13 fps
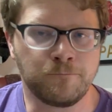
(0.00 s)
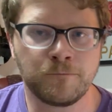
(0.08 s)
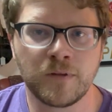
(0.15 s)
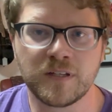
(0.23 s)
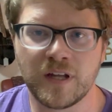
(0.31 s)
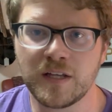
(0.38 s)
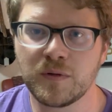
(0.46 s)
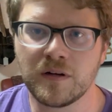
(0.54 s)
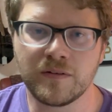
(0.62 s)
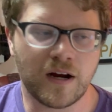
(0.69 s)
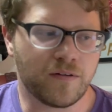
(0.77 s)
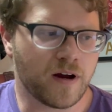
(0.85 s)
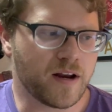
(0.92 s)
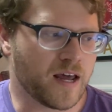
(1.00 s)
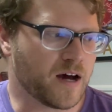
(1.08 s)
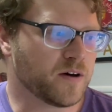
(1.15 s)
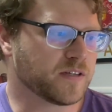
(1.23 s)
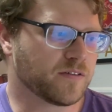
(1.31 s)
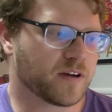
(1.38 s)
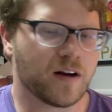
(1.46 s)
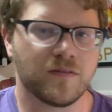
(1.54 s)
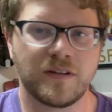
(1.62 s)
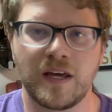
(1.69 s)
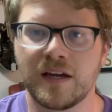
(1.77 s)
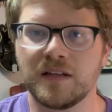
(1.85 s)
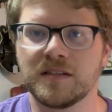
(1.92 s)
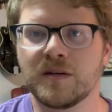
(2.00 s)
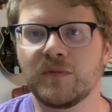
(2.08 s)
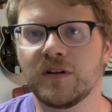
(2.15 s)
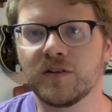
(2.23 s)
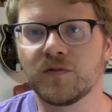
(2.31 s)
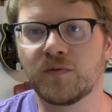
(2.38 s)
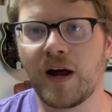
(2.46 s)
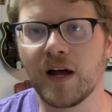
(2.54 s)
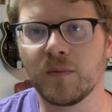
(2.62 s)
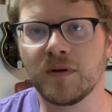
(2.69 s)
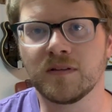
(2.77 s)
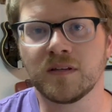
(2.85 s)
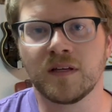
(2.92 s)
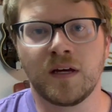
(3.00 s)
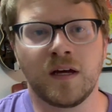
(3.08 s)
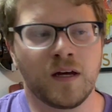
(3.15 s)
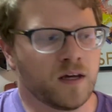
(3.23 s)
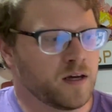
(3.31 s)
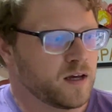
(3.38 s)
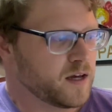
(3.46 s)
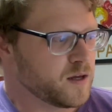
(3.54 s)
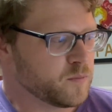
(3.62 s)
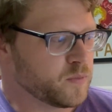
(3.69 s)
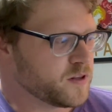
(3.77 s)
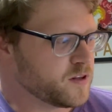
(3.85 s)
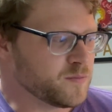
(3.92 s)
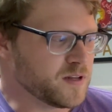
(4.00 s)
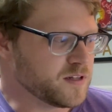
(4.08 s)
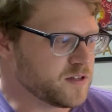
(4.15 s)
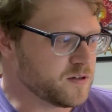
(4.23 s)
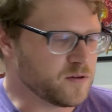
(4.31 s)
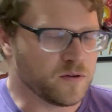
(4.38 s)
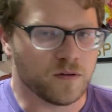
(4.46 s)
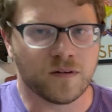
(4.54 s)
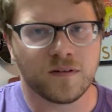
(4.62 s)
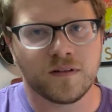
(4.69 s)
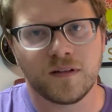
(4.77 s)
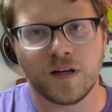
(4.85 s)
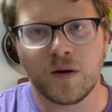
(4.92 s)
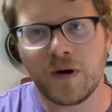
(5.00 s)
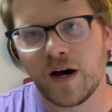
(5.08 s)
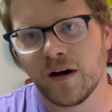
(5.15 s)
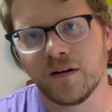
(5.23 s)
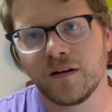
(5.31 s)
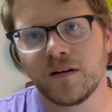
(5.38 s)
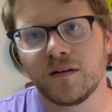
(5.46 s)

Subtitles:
So that's what I've got right now, is I've kind of taken some of those fragments and put them into about,